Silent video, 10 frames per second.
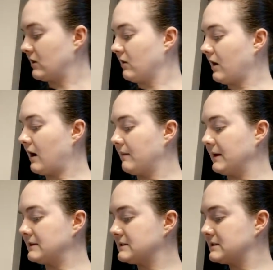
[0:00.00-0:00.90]
on
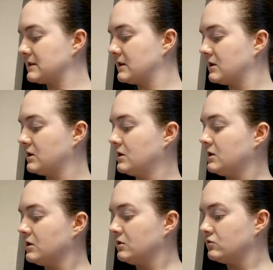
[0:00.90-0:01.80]
comments.
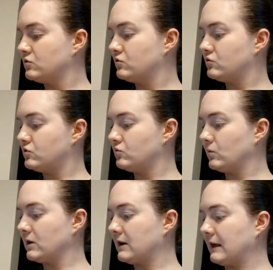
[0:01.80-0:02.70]

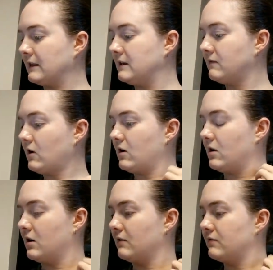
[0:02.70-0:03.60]
Where did I leave
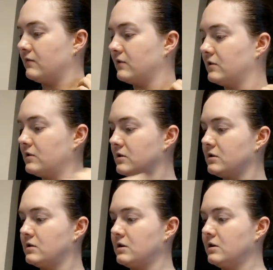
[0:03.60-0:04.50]
off?
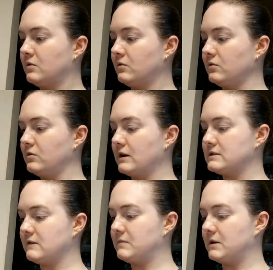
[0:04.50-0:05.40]
Oh, you
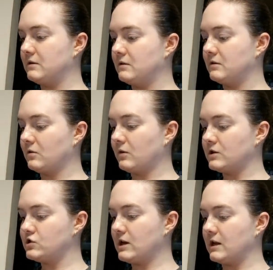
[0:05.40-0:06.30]
guys have been
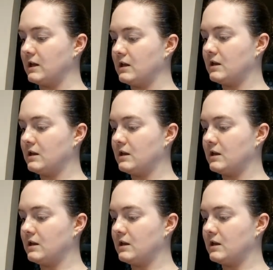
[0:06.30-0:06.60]
quite chatty.